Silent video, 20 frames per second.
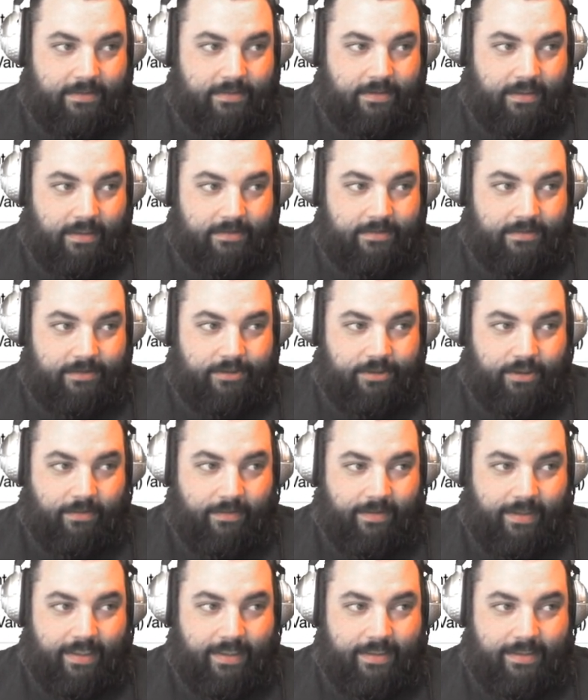She doesn't
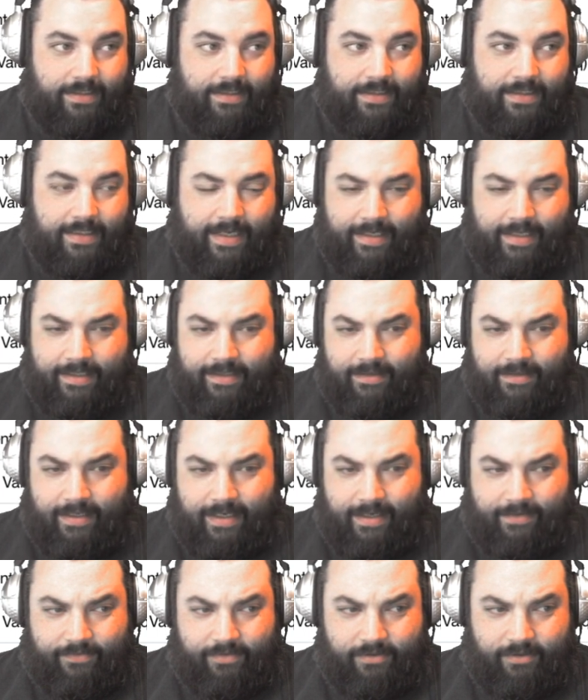show any debt here.
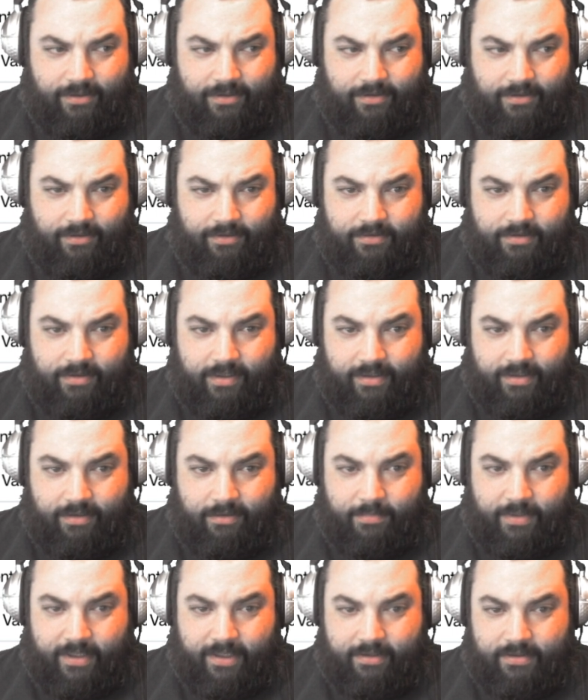I'd have to look closer at
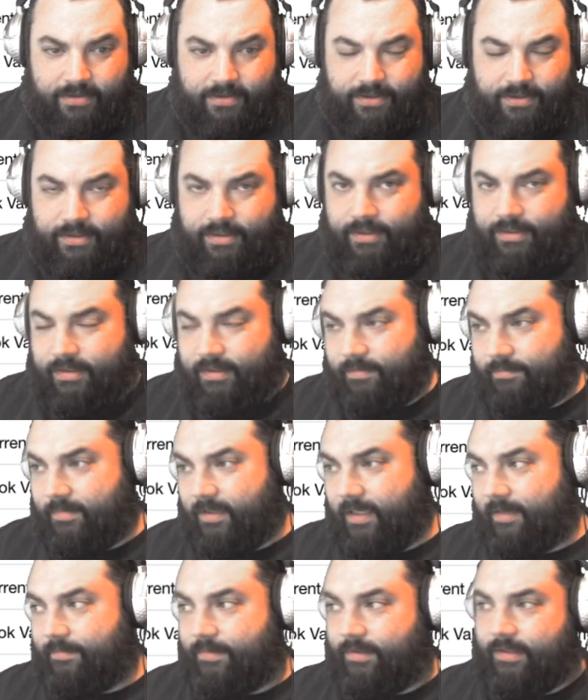their balance sheet.
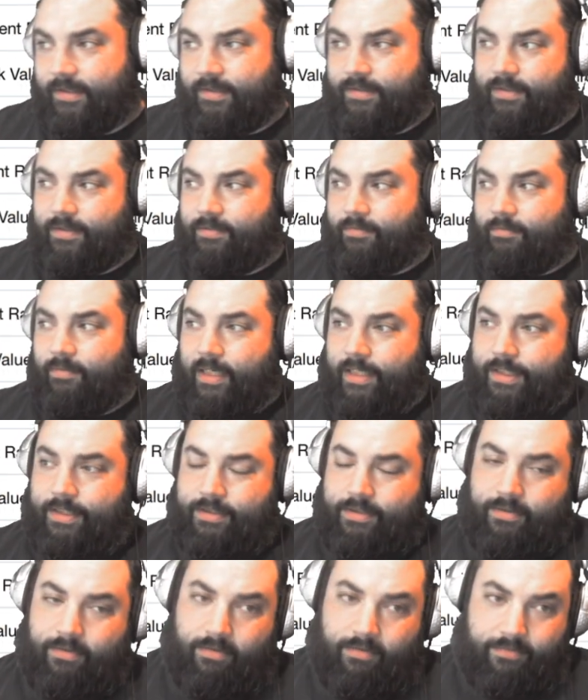Sometimes it doesn't
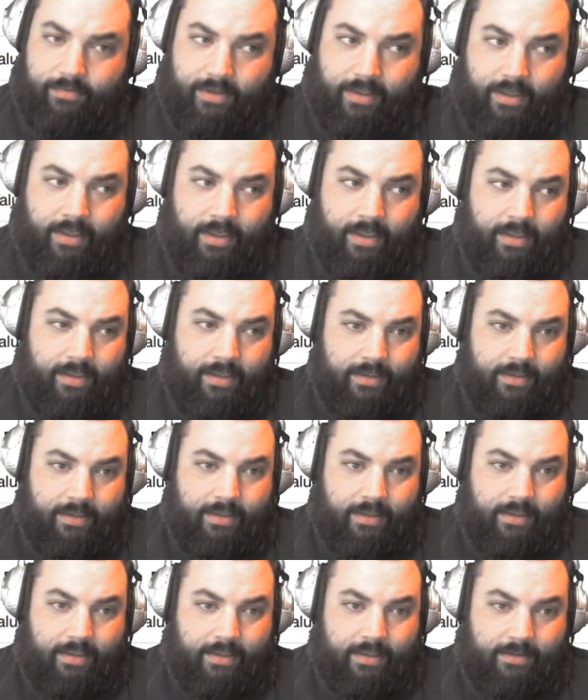register over.
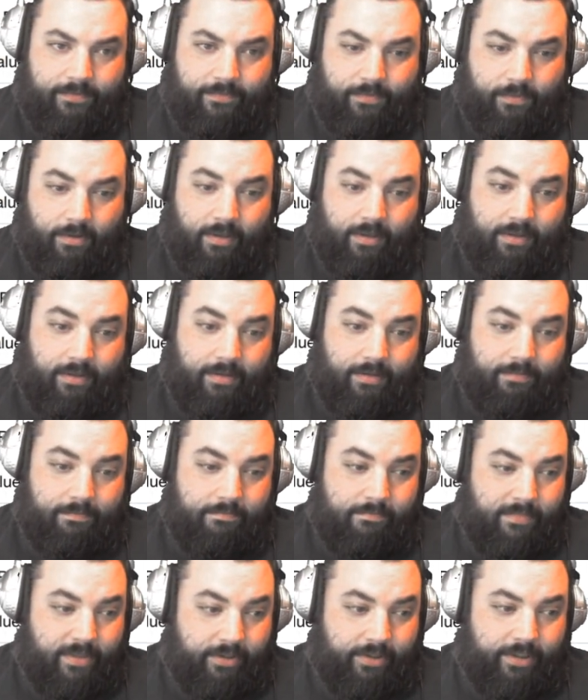
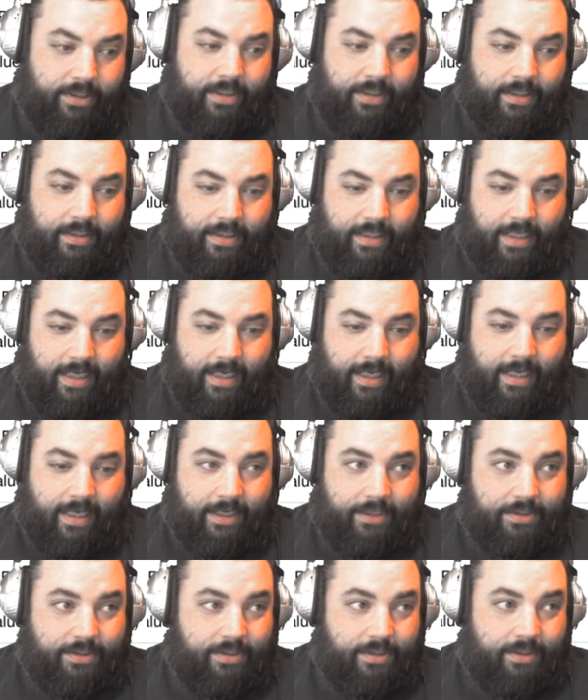$400 million in
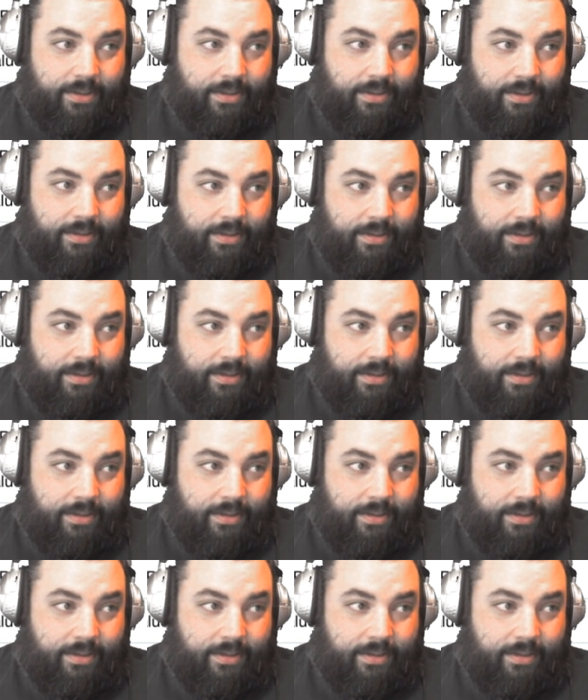cash.